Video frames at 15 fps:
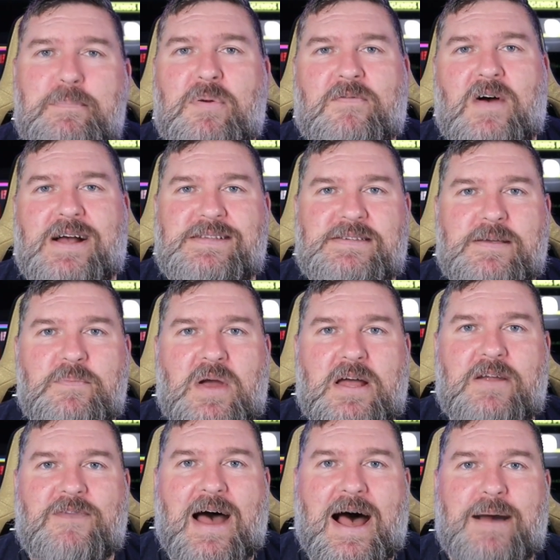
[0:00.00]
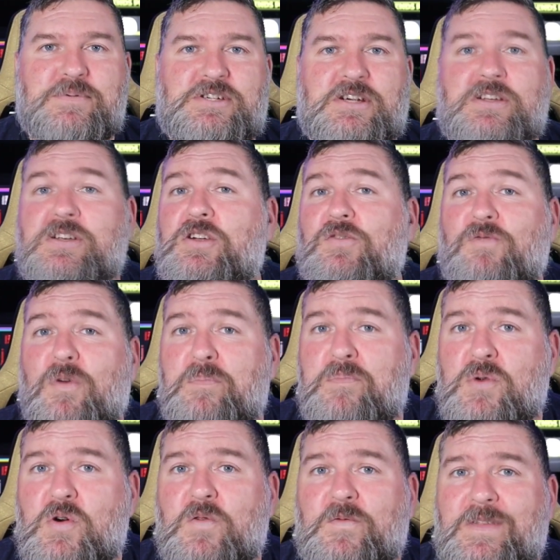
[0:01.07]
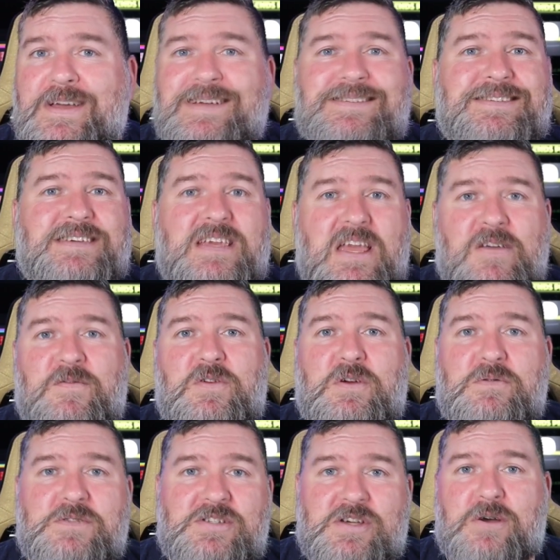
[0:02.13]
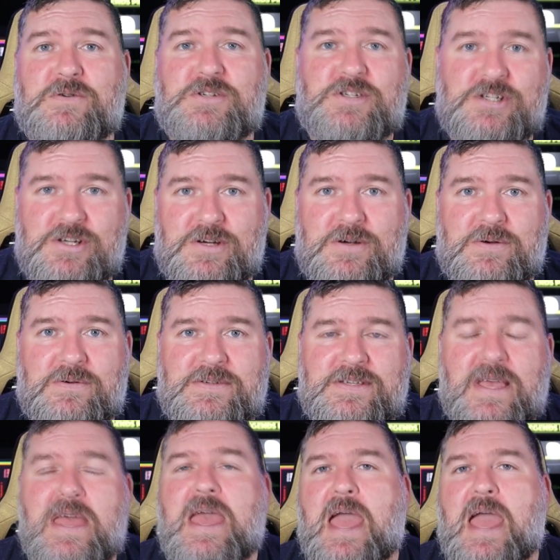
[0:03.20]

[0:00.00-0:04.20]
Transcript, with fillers: provide some kind of option to remove this if you so choose.